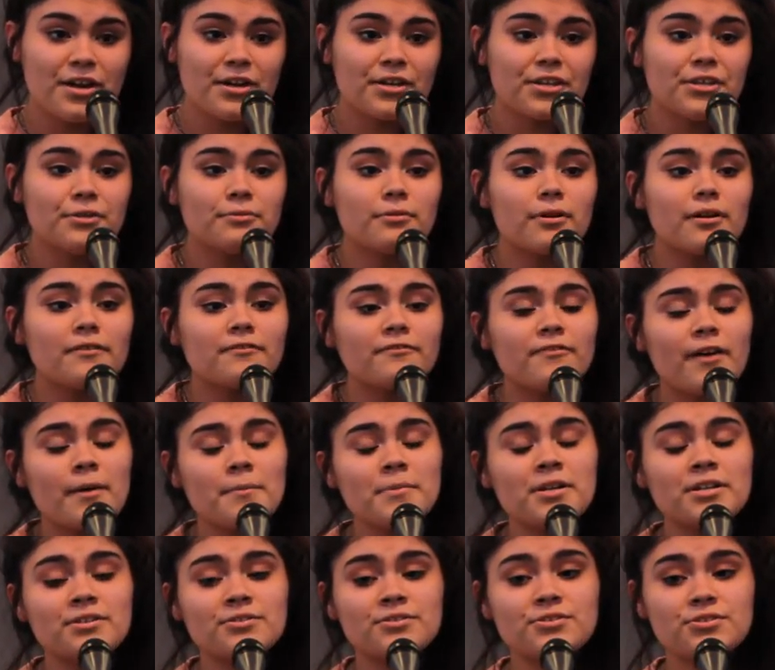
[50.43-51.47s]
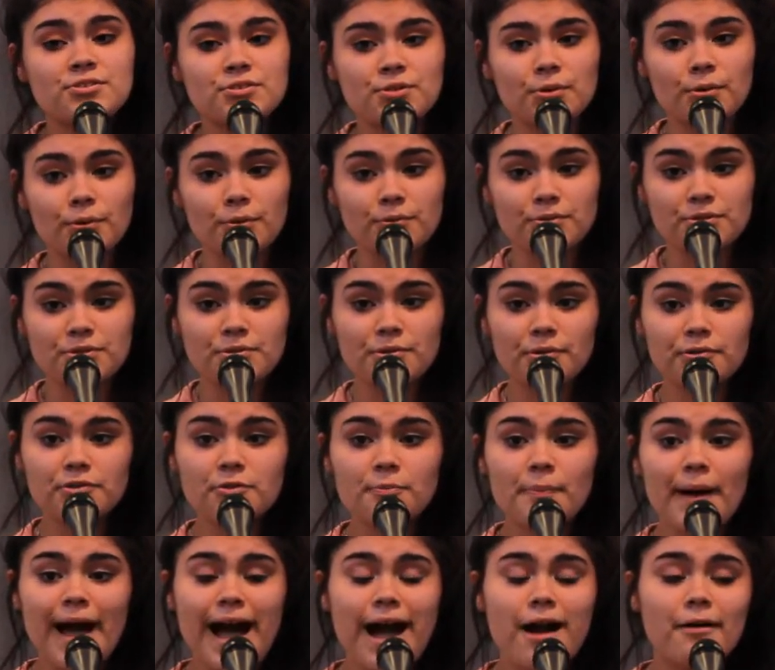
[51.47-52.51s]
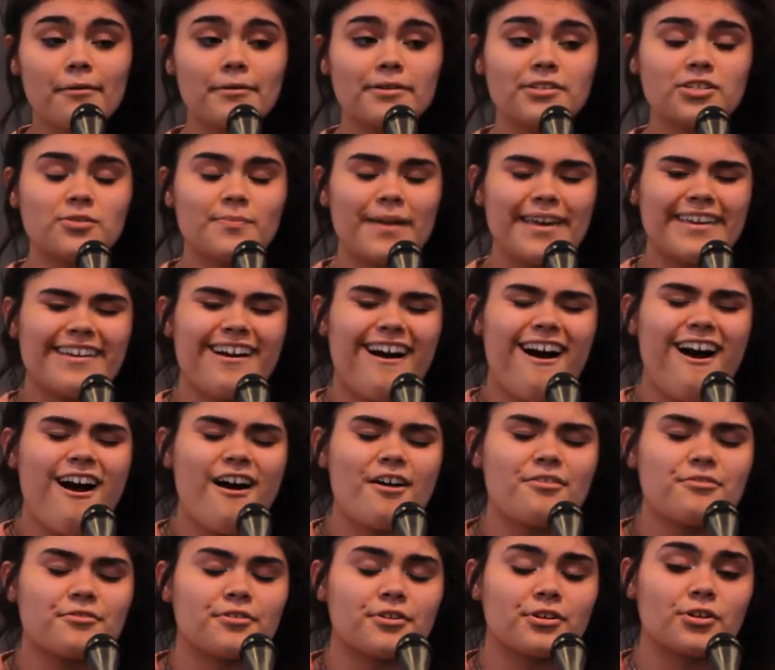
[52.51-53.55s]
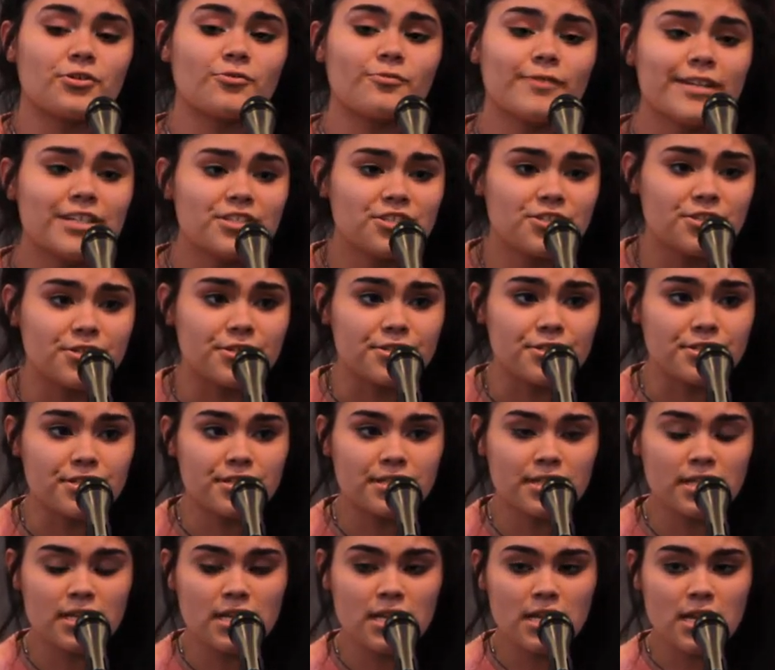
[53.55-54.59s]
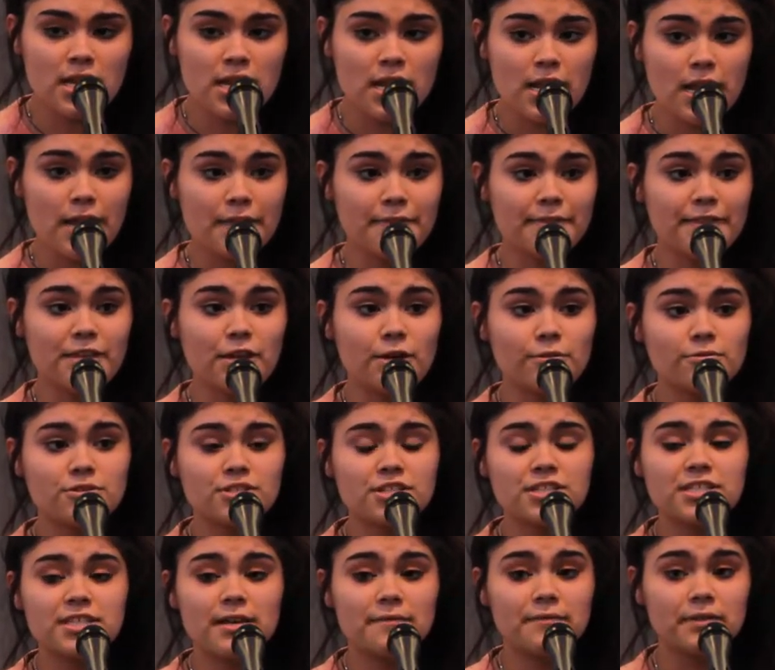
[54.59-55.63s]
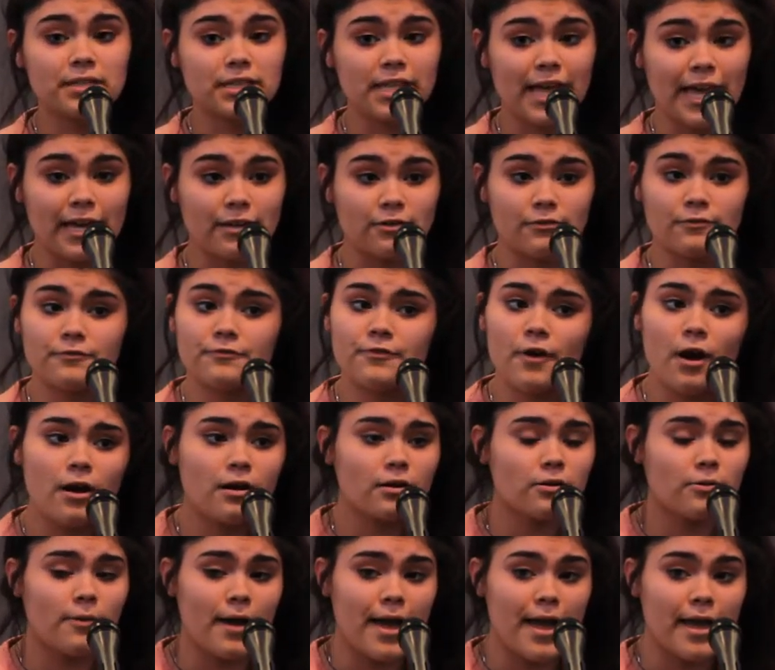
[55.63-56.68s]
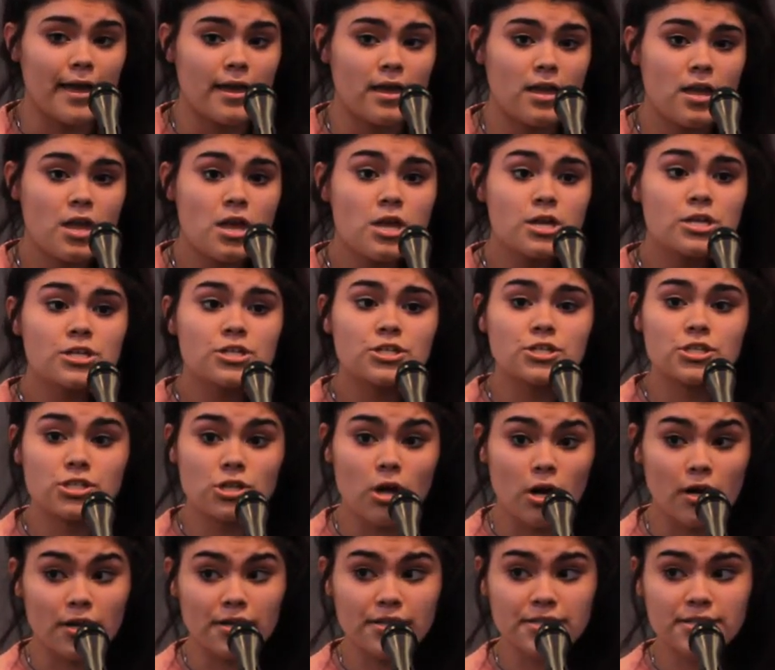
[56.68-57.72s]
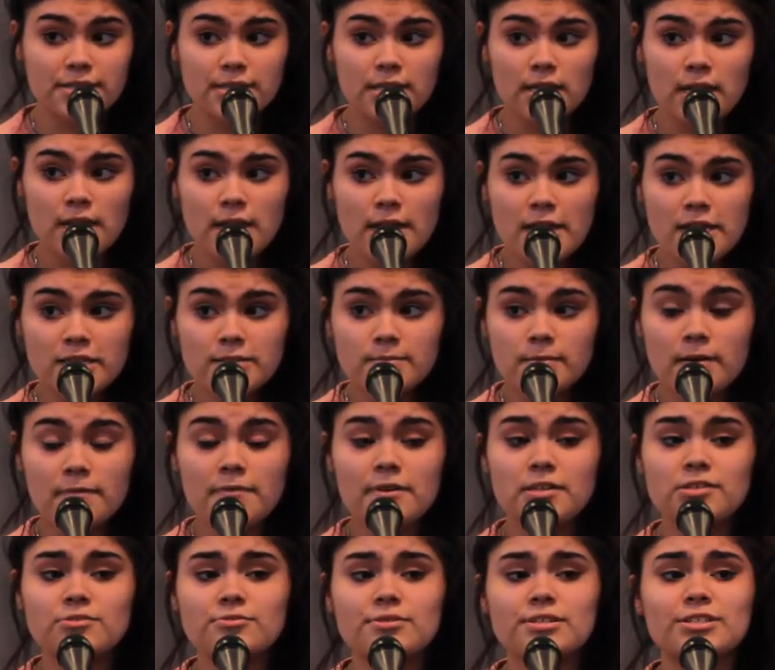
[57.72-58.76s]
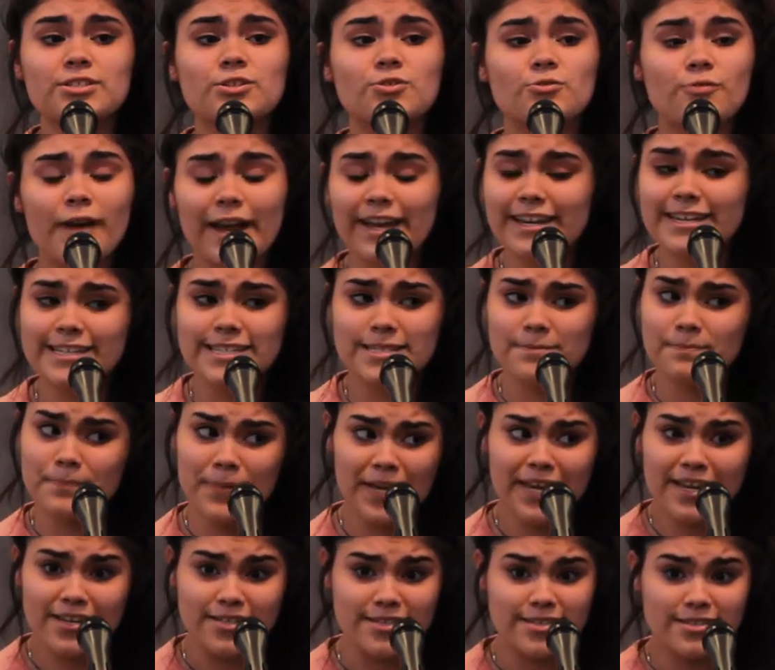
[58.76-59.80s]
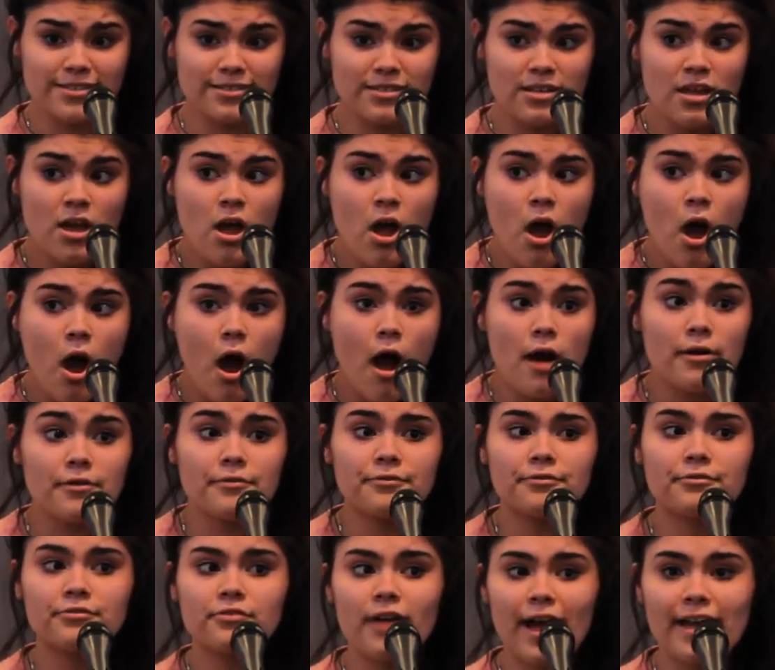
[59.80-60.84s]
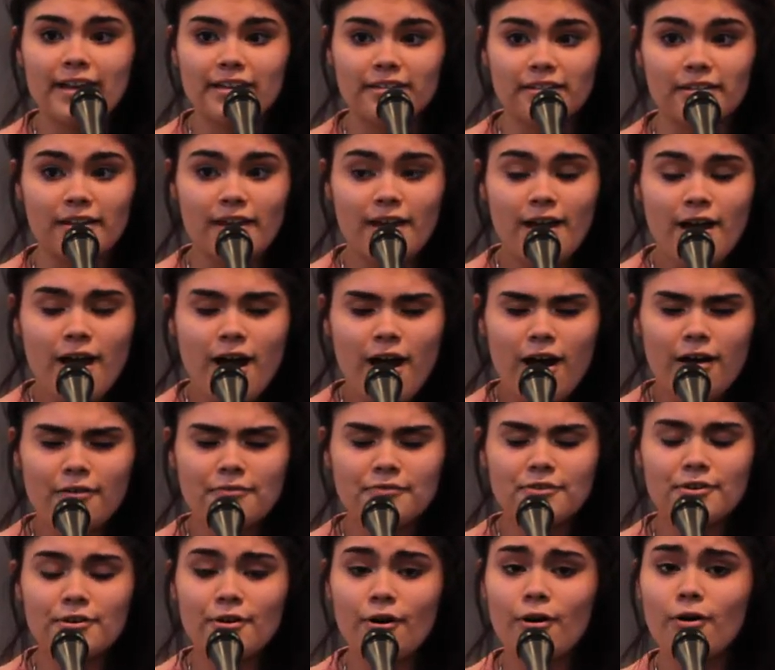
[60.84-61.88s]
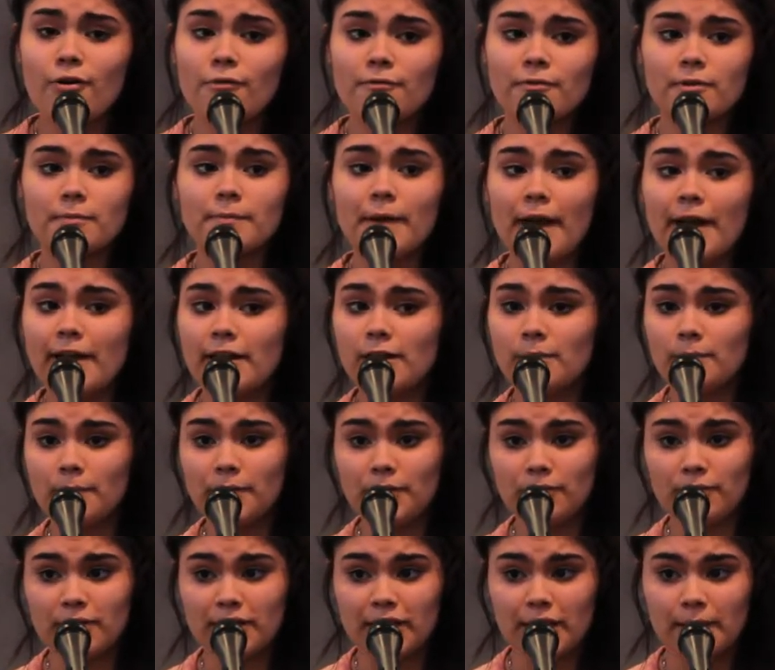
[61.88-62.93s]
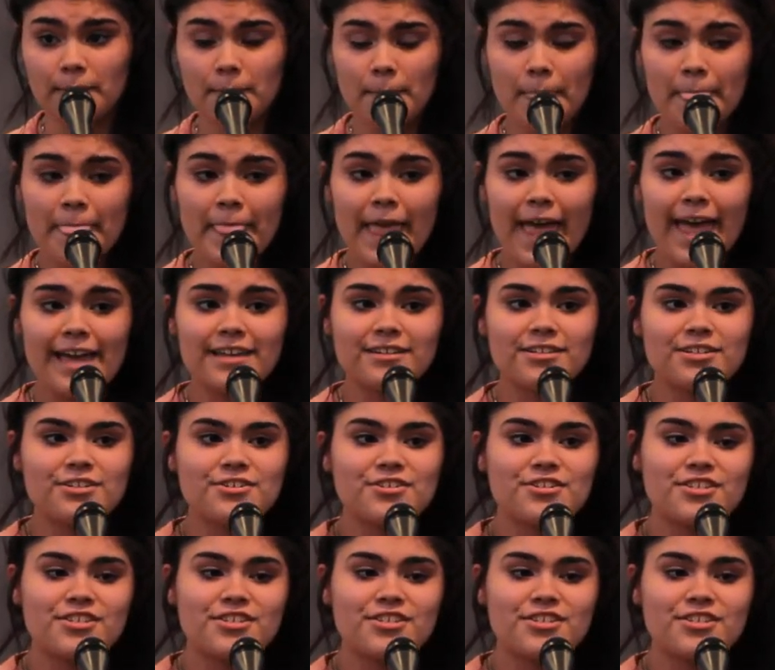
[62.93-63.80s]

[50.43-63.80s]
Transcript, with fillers: You are feminine souls who hold the power to make other creatures in the oceans of a land far away. Sharks, some of history's greatest beasts, are frightened of your overbearing beauty, and your